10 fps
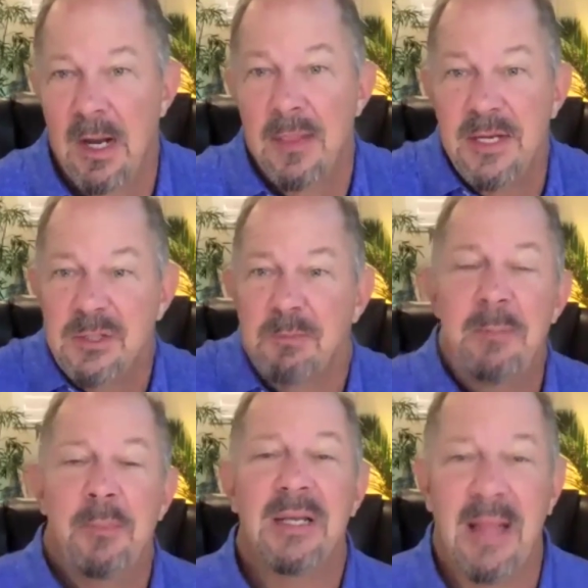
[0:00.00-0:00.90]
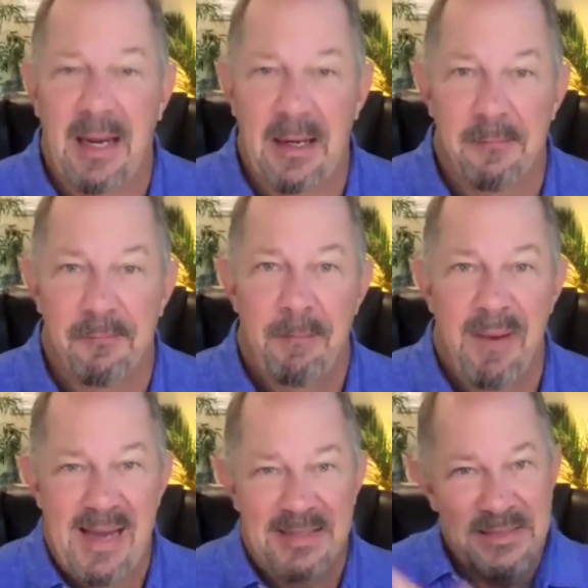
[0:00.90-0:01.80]
These are people you like. They
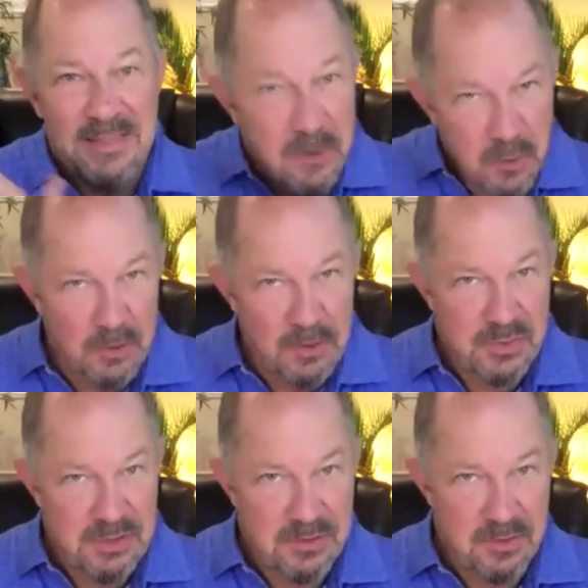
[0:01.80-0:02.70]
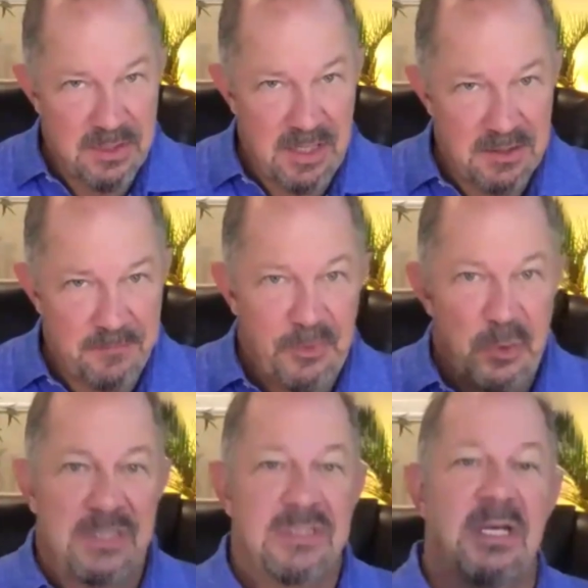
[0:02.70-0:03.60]
pass the grocery store test.
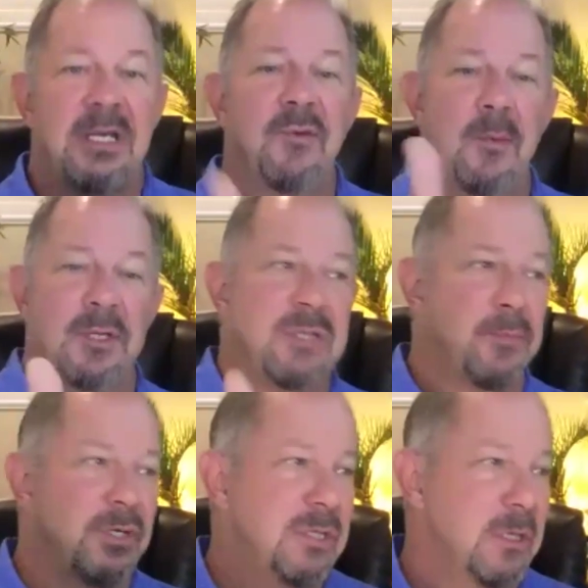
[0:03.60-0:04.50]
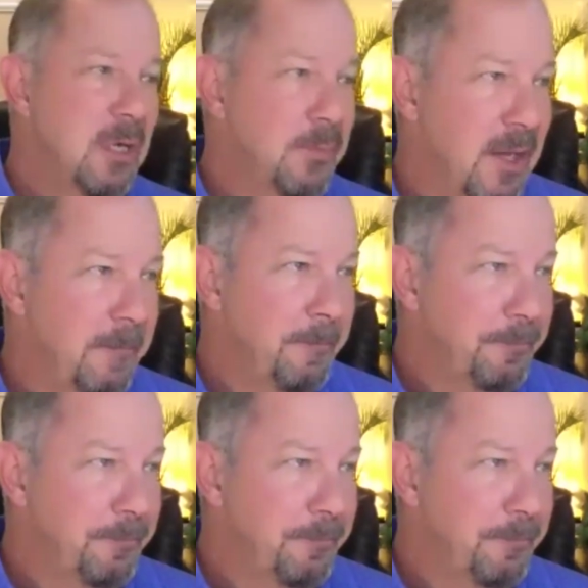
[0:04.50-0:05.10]
Chris, thank you very much. I appreciate your help with that.